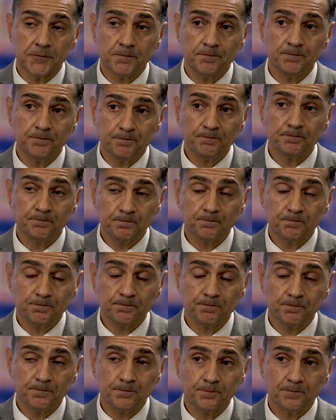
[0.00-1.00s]
or
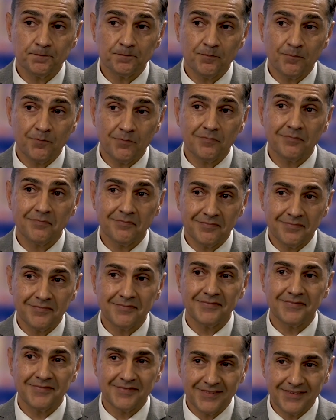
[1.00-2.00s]
at the right entry
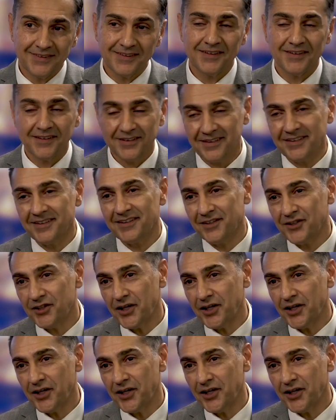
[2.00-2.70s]
level, let's put it that